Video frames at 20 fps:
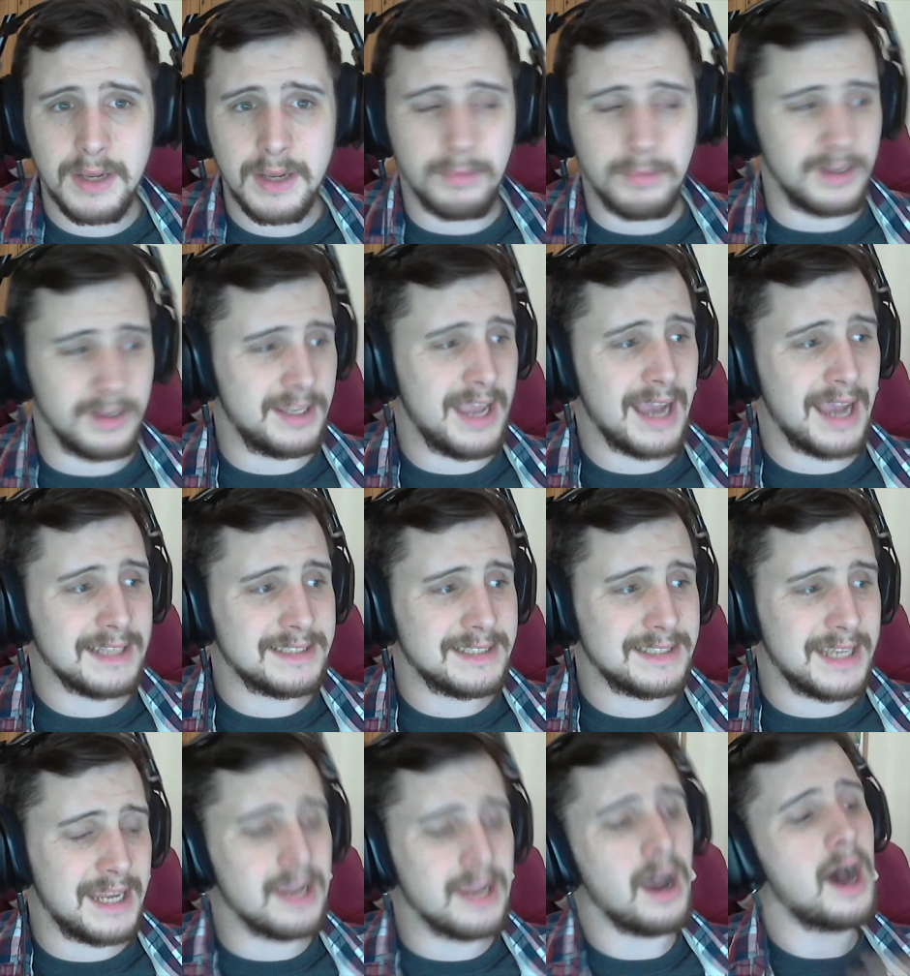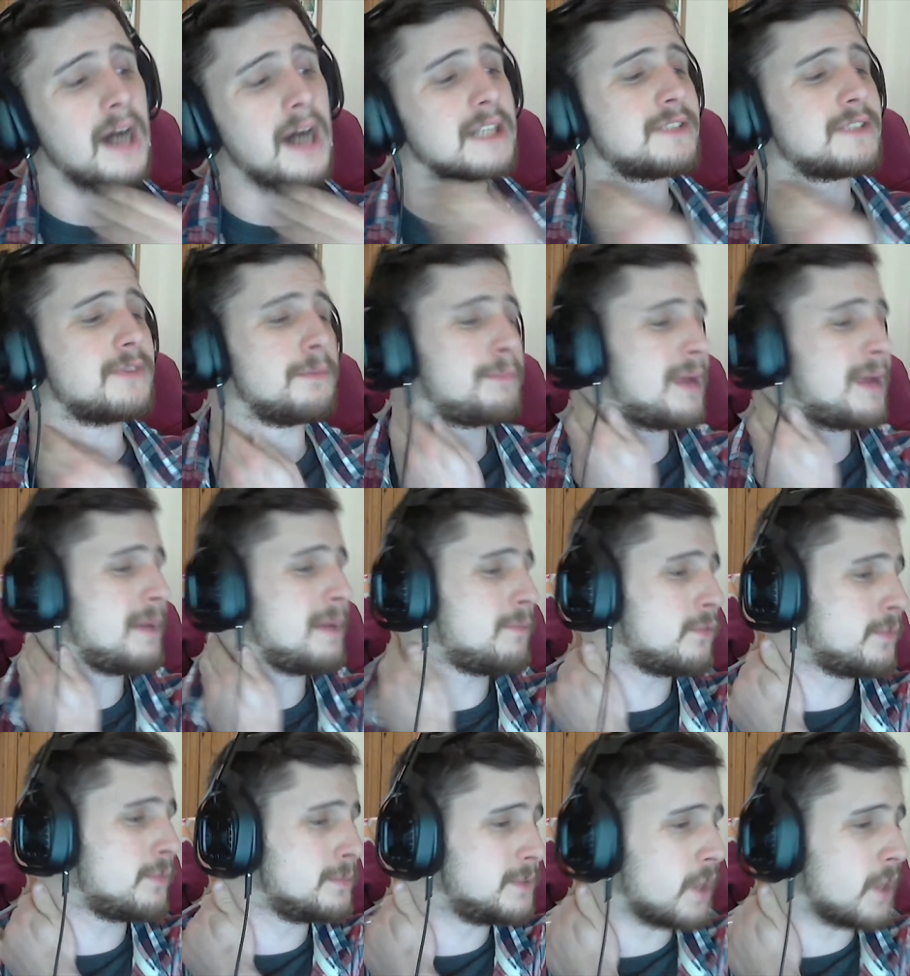But yet, he asks for
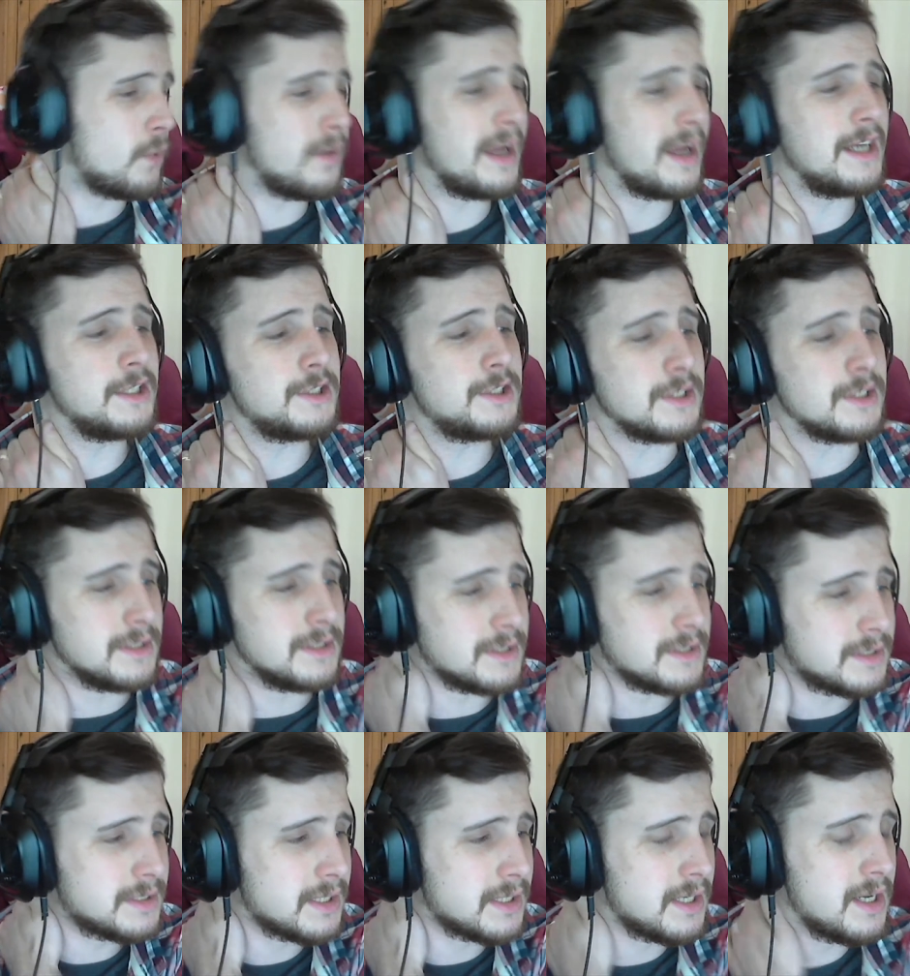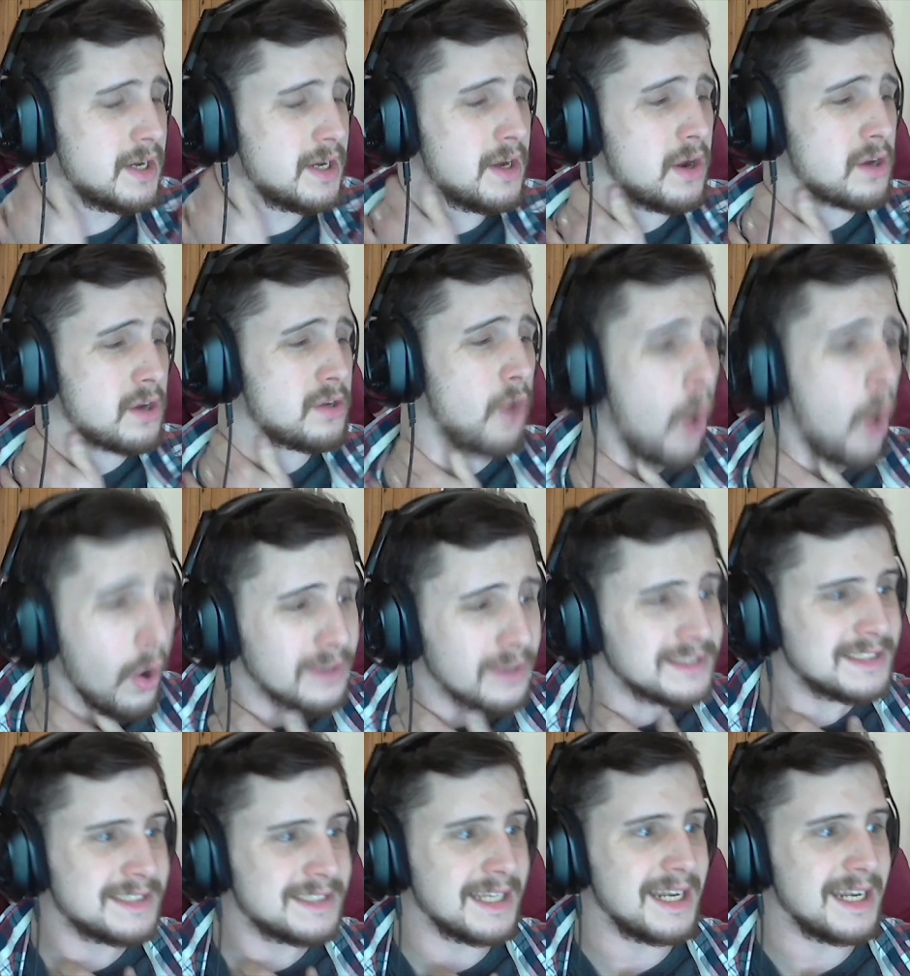people from donations
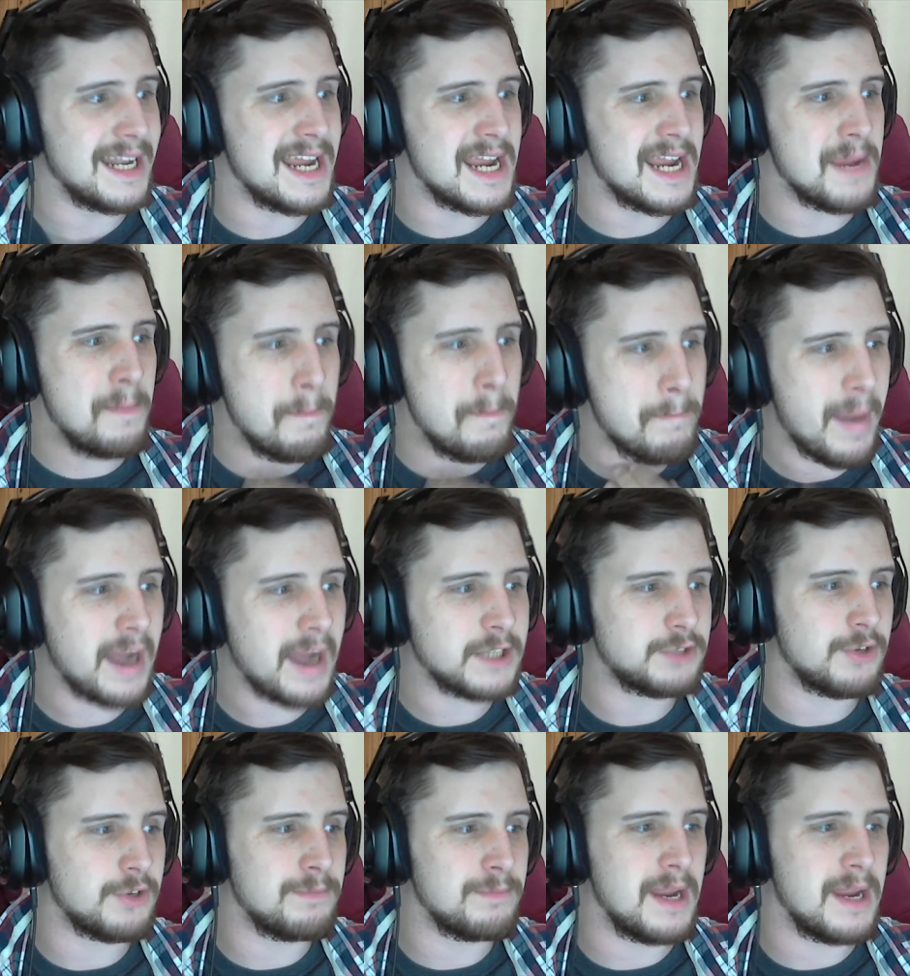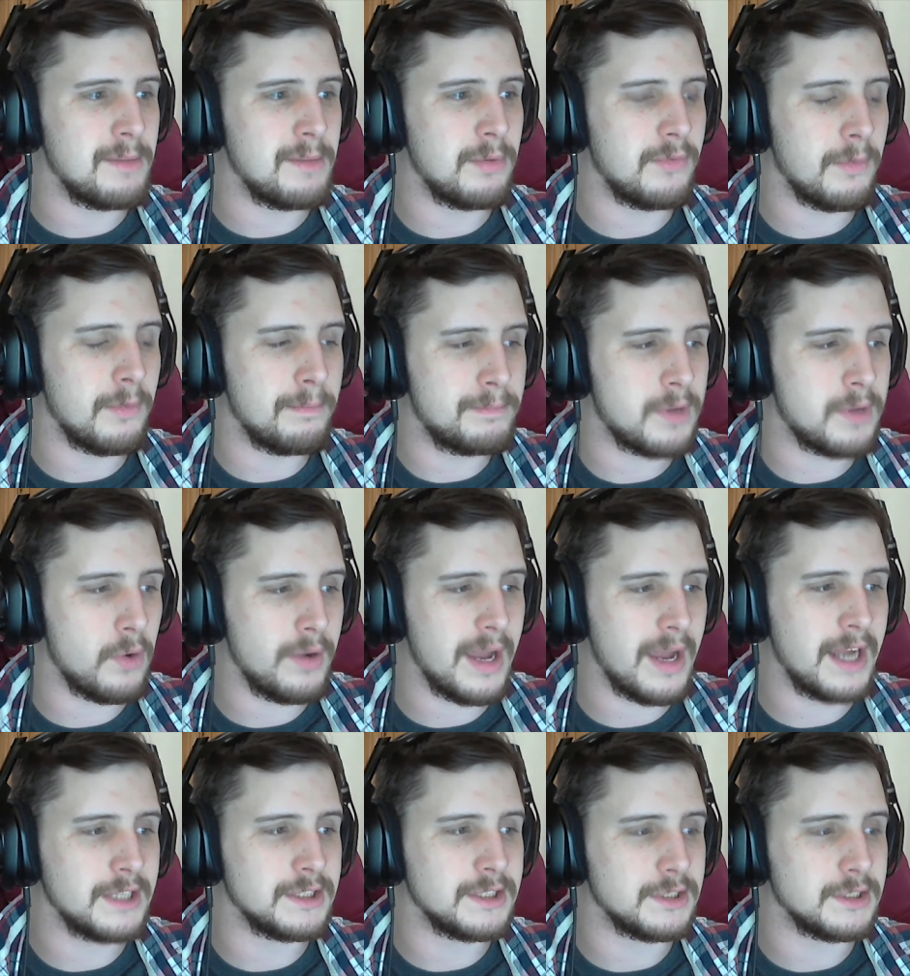constantly and badgering people for
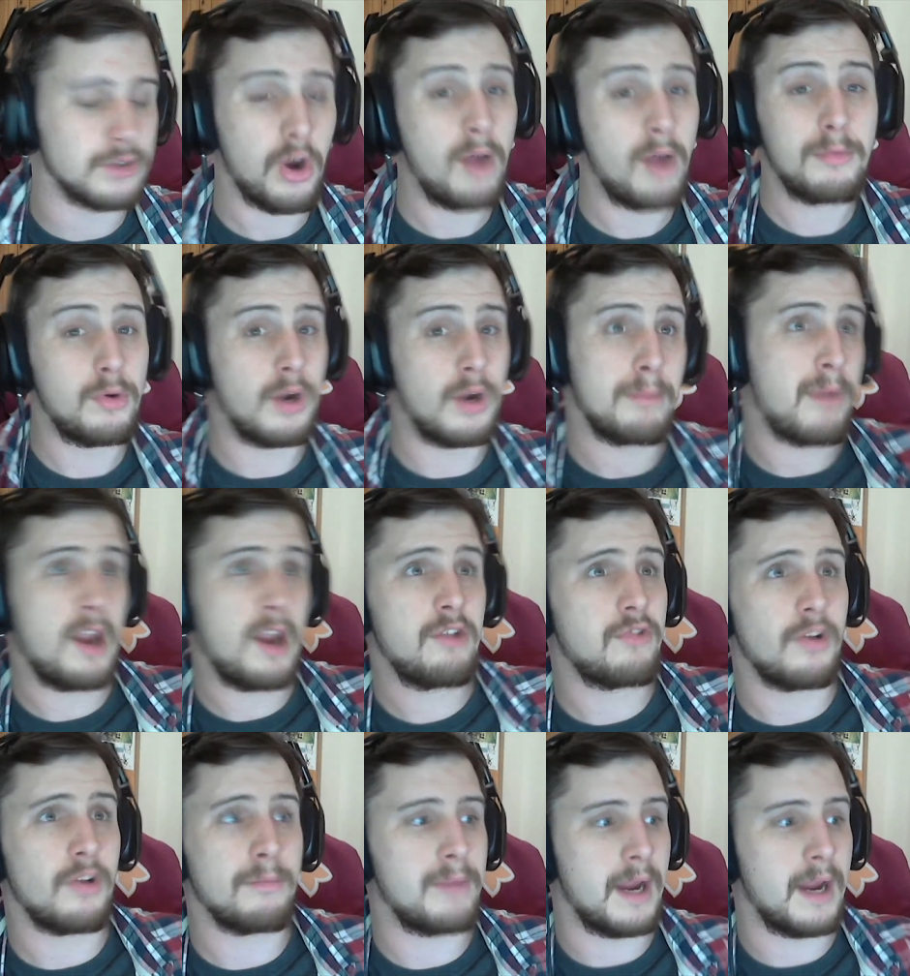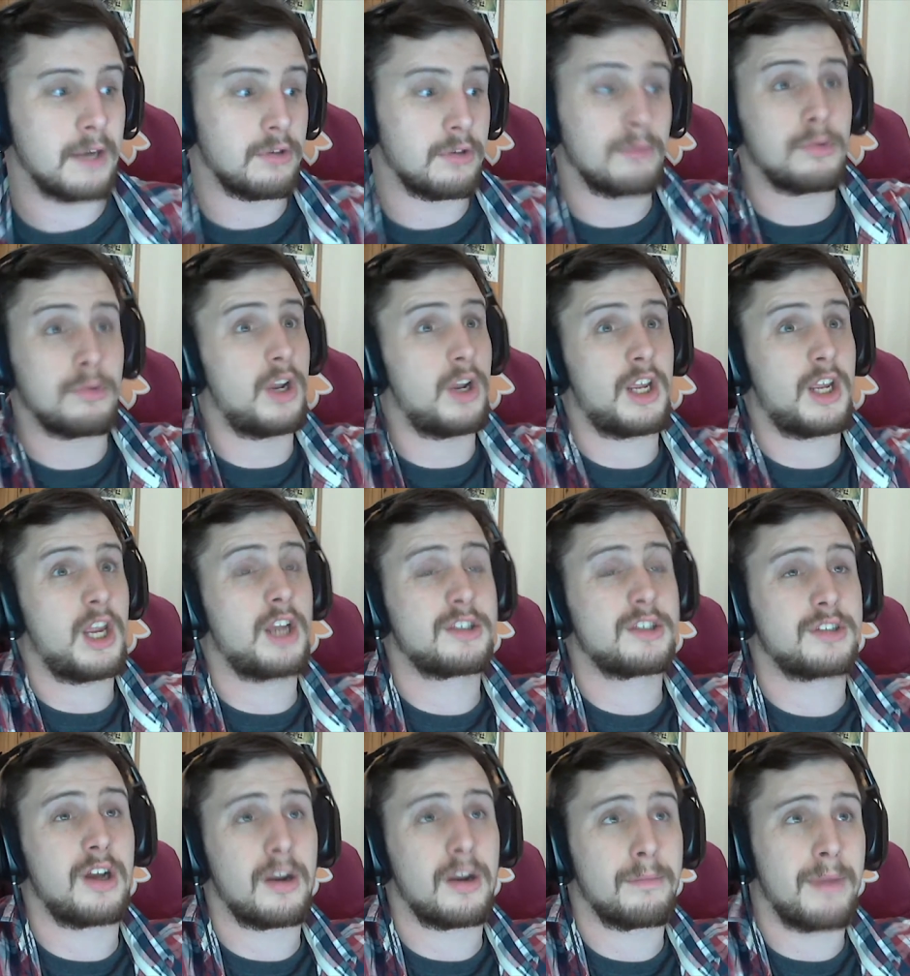donations. Or oh, I'm doing a Patreon page. I'm doing a
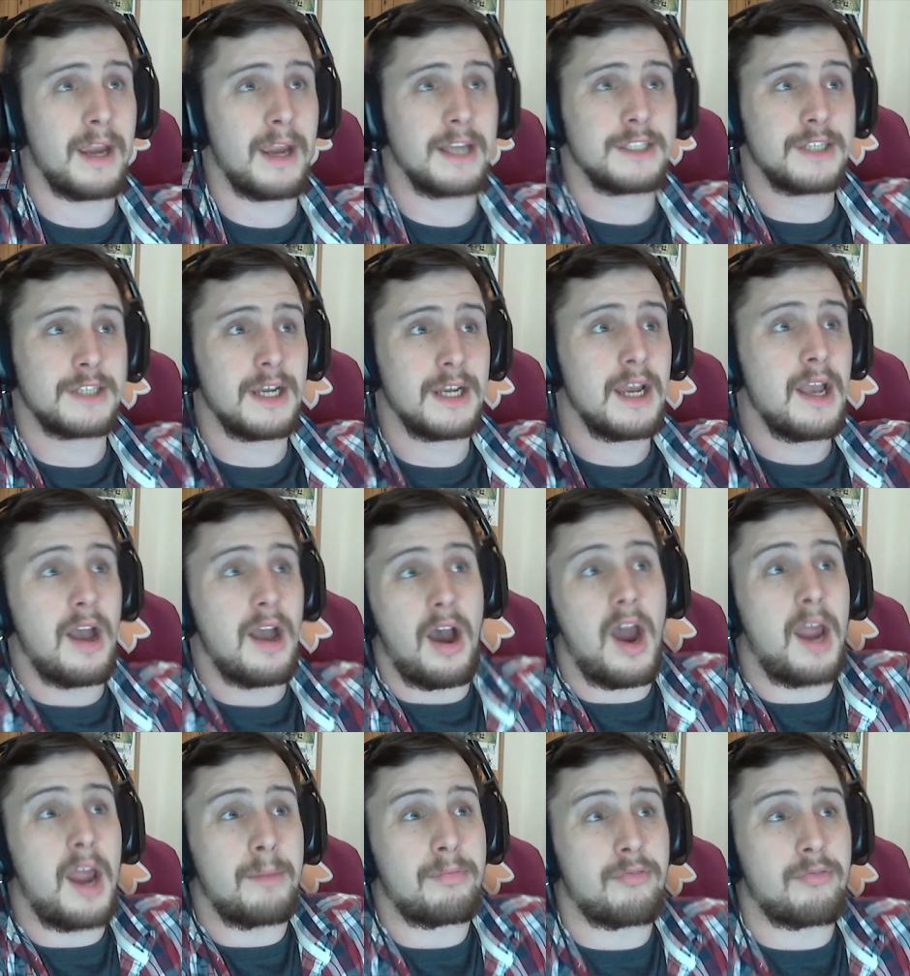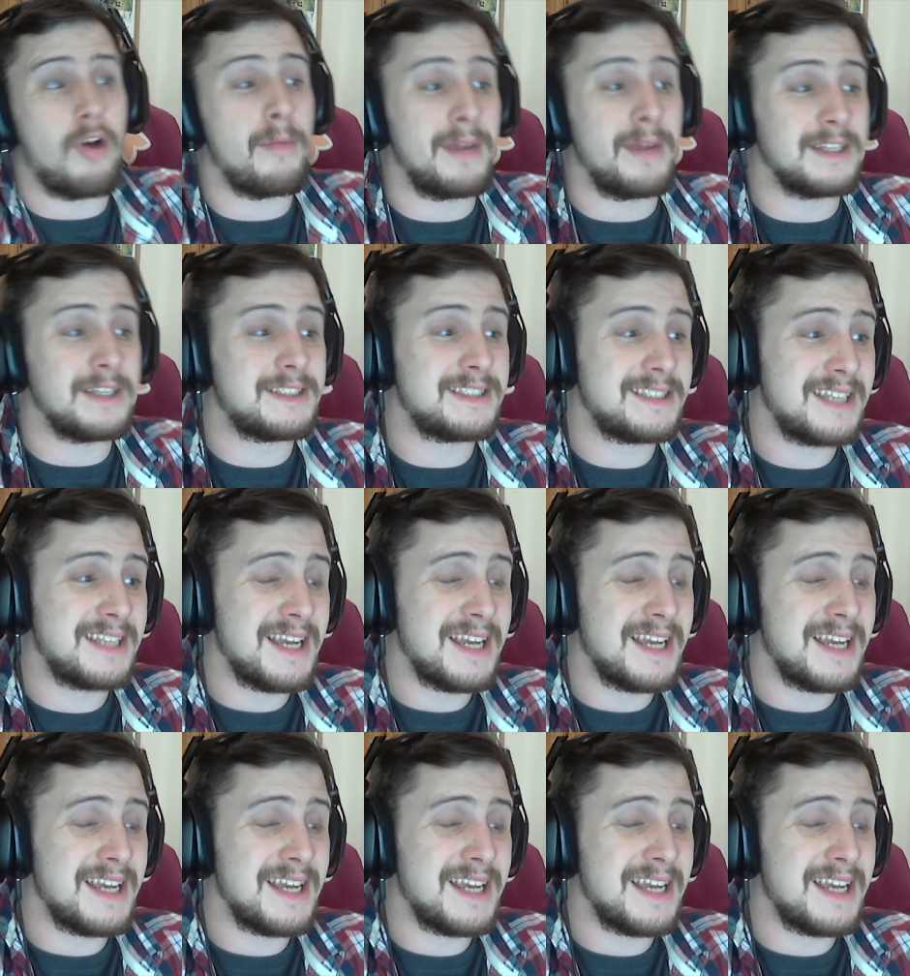Kickstarter page. I promise.